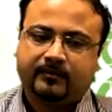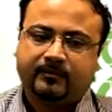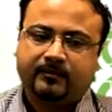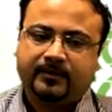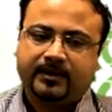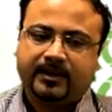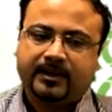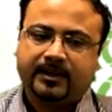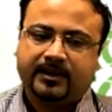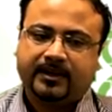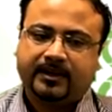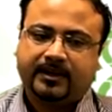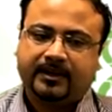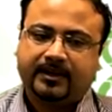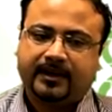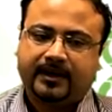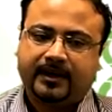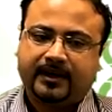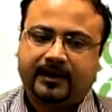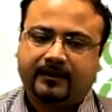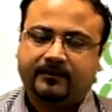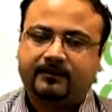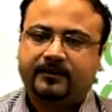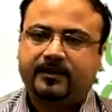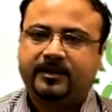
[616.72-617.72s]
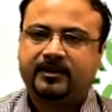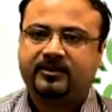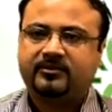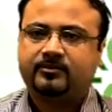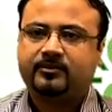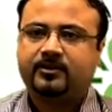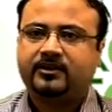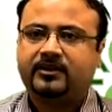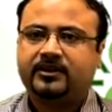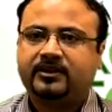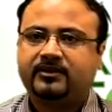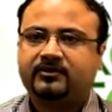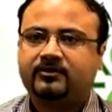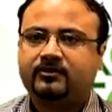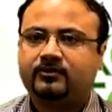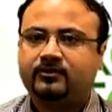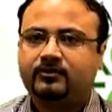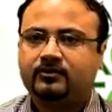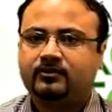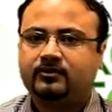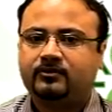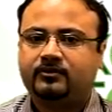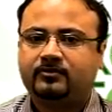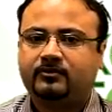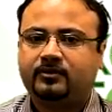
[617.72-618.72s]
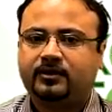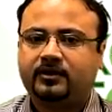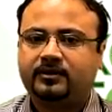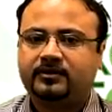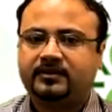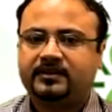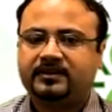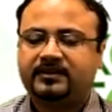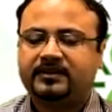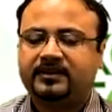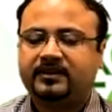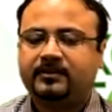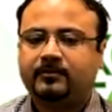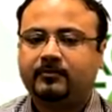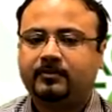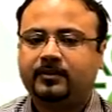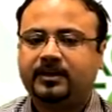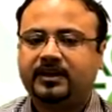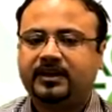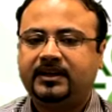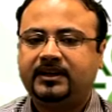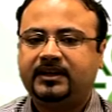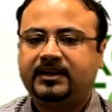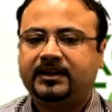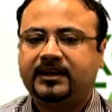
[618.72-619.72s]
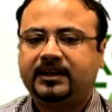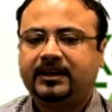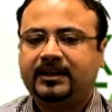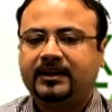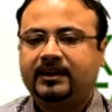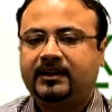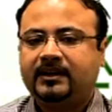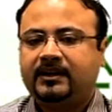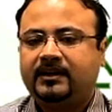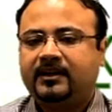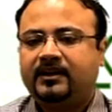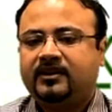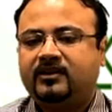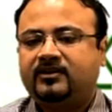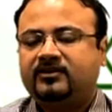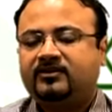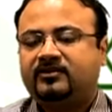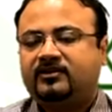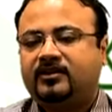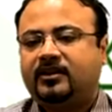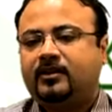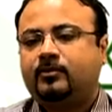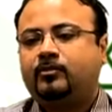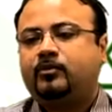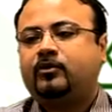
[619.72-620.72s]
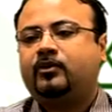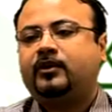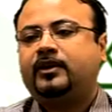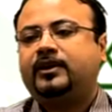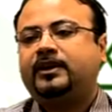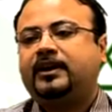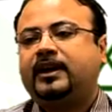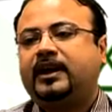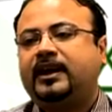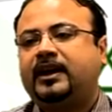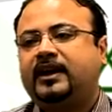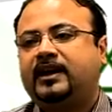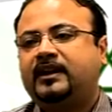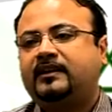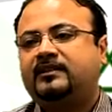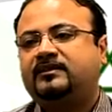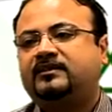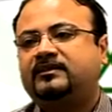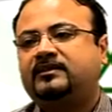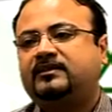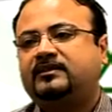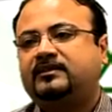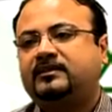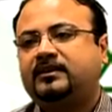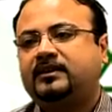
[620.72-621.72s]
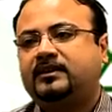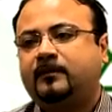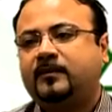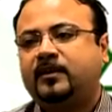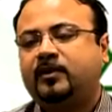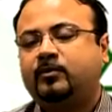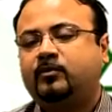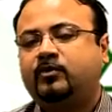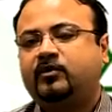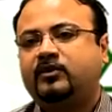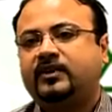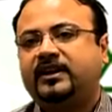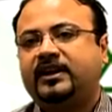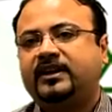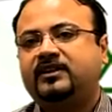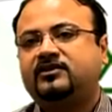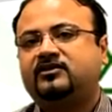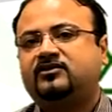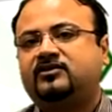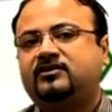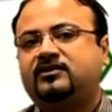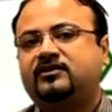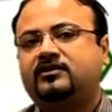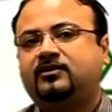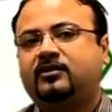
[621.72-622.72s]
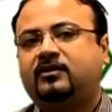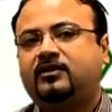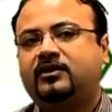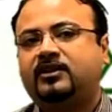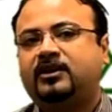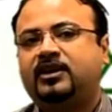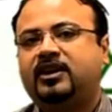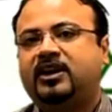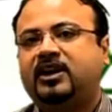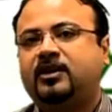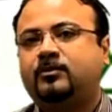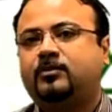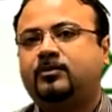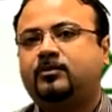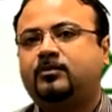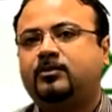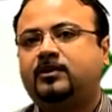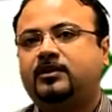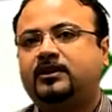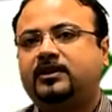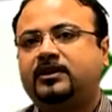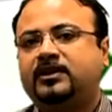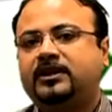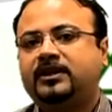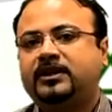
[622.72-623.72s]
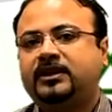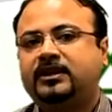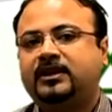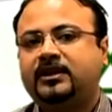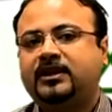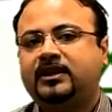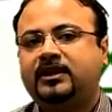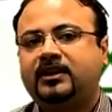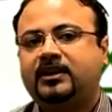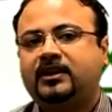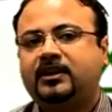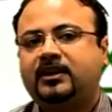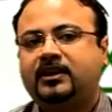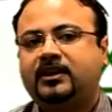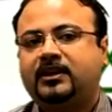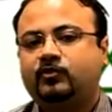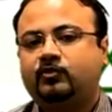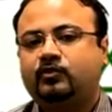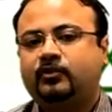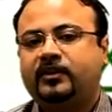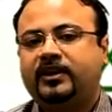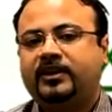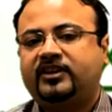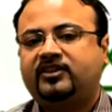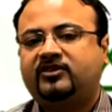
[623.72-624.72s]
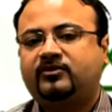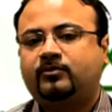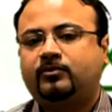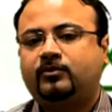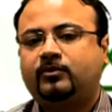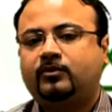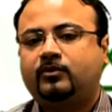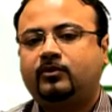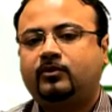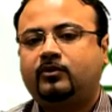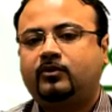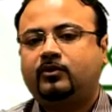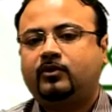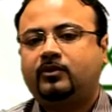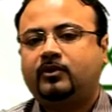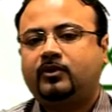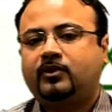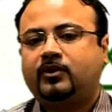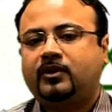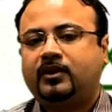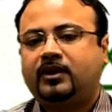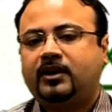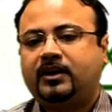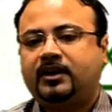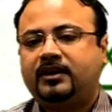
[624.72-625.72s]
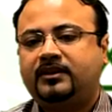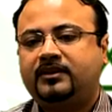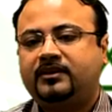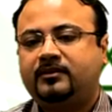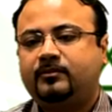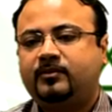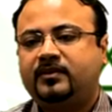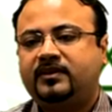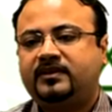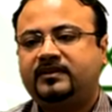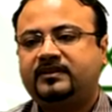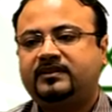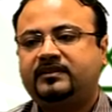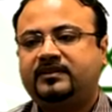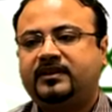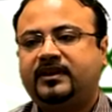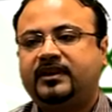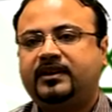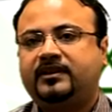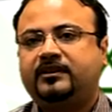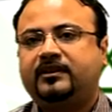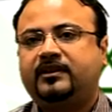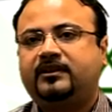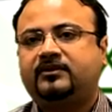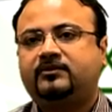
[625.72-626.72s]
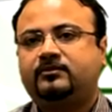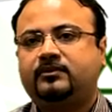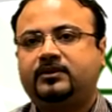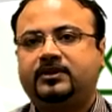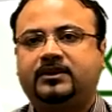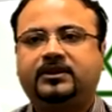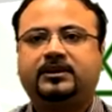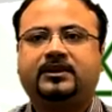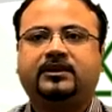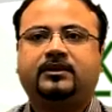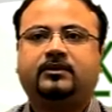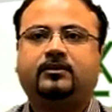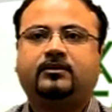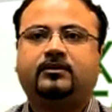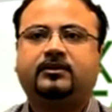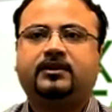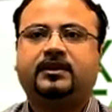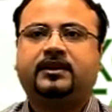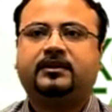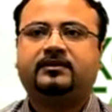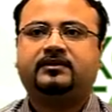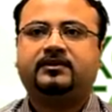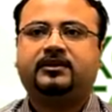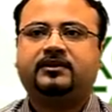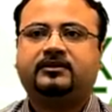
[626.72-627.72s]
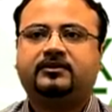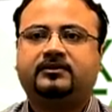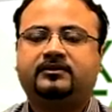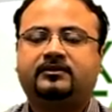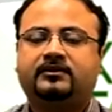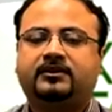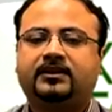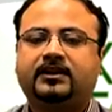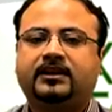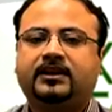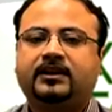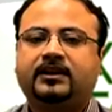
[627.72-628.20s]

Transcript: we have the expertise to do those projects, and B, SharePoint has the potential or the capability to explore other business areas within an organization.